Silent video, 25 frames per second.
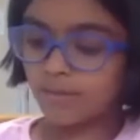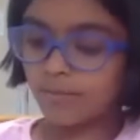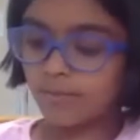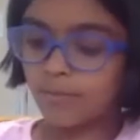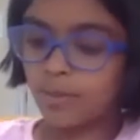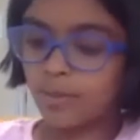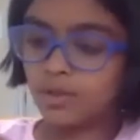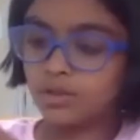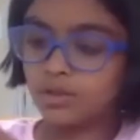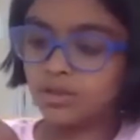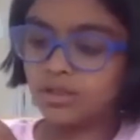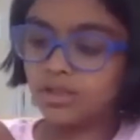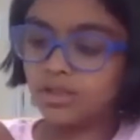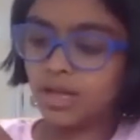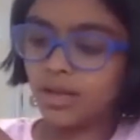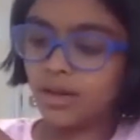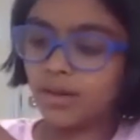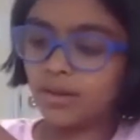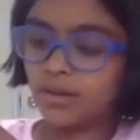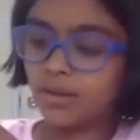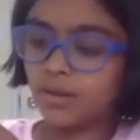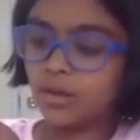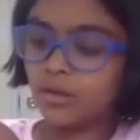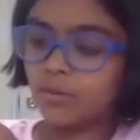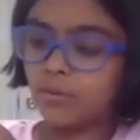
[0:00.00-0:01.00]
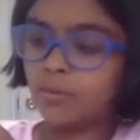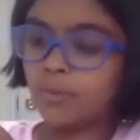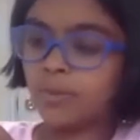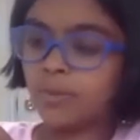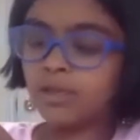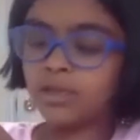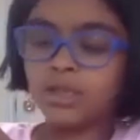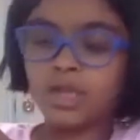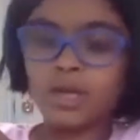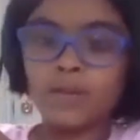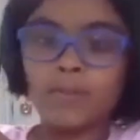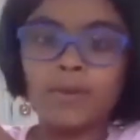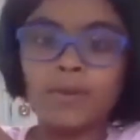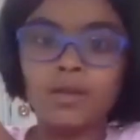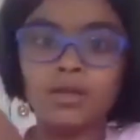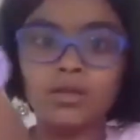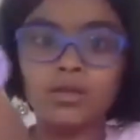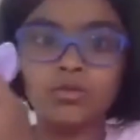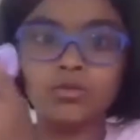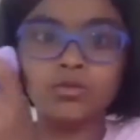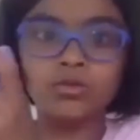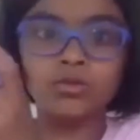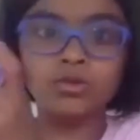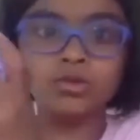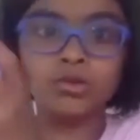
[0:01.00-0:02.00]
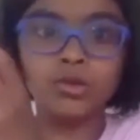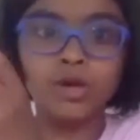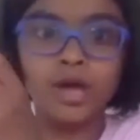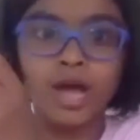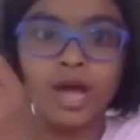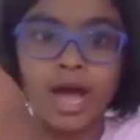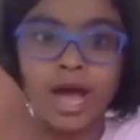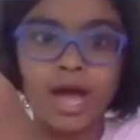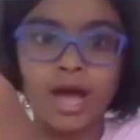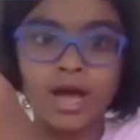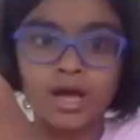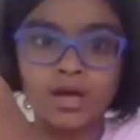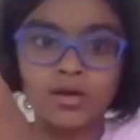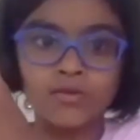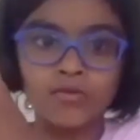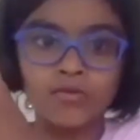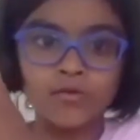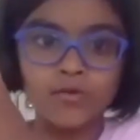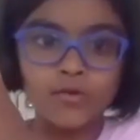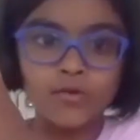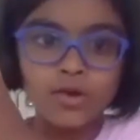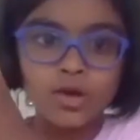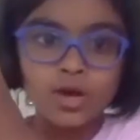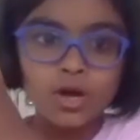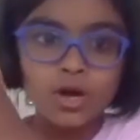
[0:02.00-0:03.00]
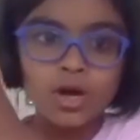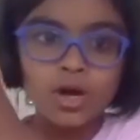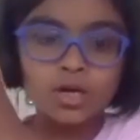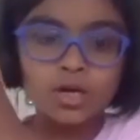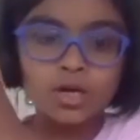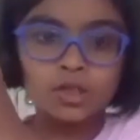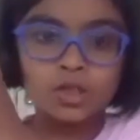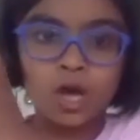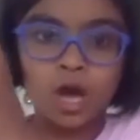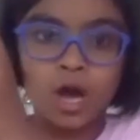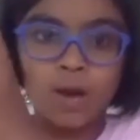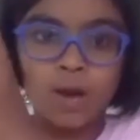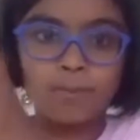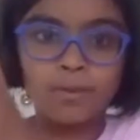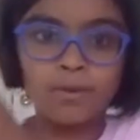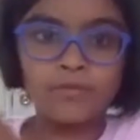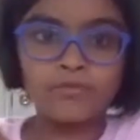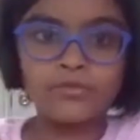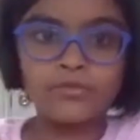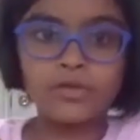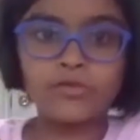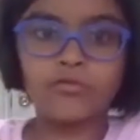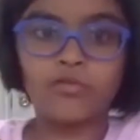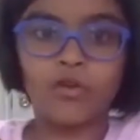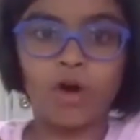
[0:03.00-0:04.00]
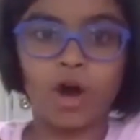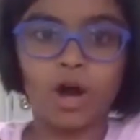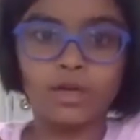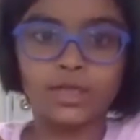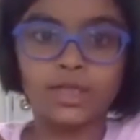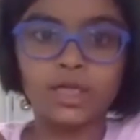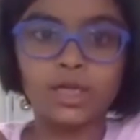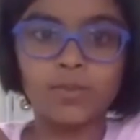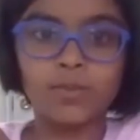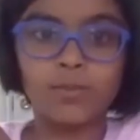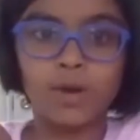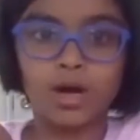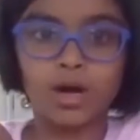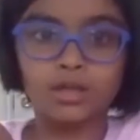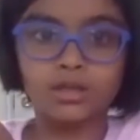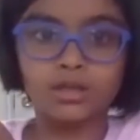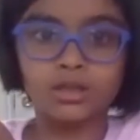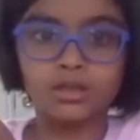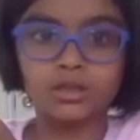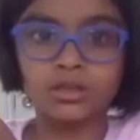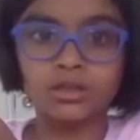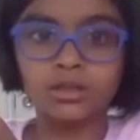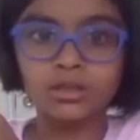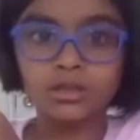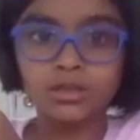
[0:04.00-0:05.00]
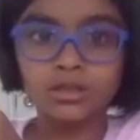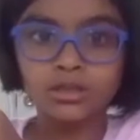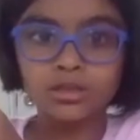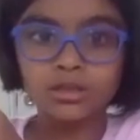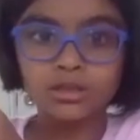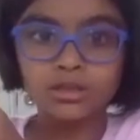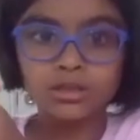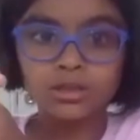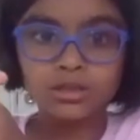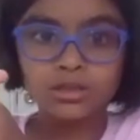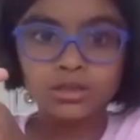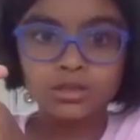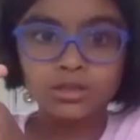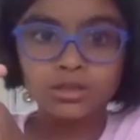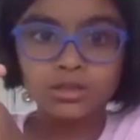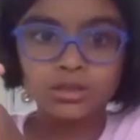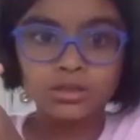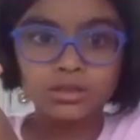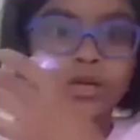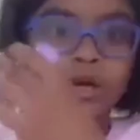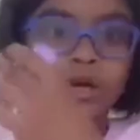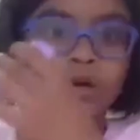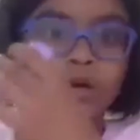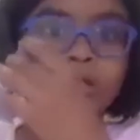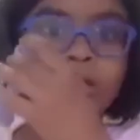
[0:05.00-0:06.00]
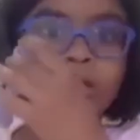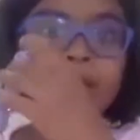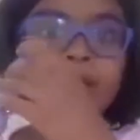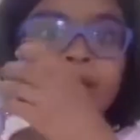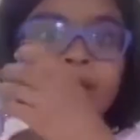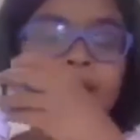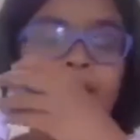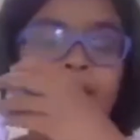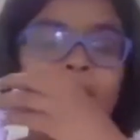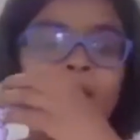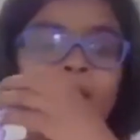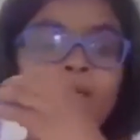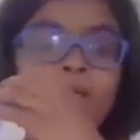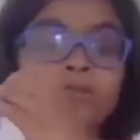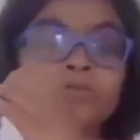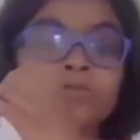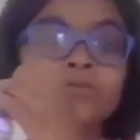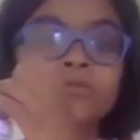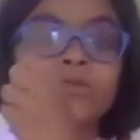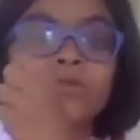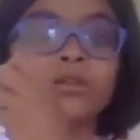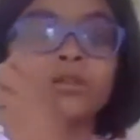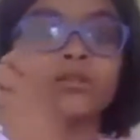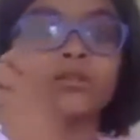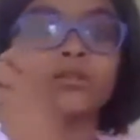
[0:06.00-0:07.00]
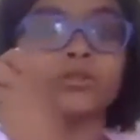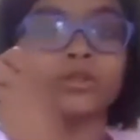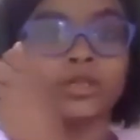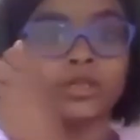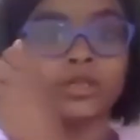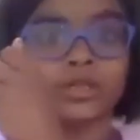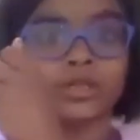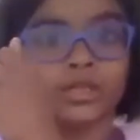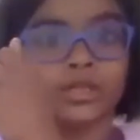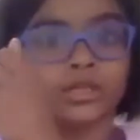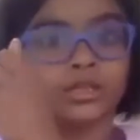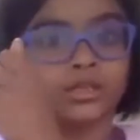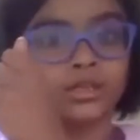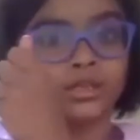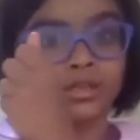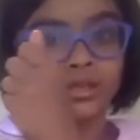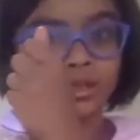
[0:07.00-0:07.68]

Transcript: put the balloon you have on top of the water bottle. Okay, now you're doing the